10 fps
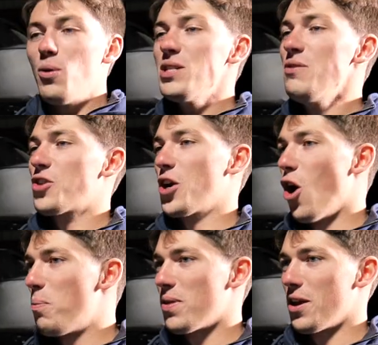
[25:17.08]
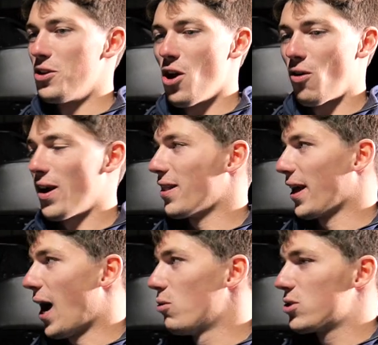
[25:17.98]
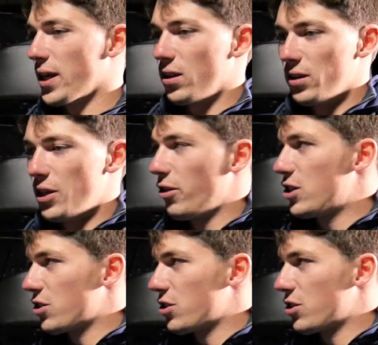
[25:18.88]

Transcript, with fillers: I wasn't even trying to open that, you know, right? Like I was like literally yeah.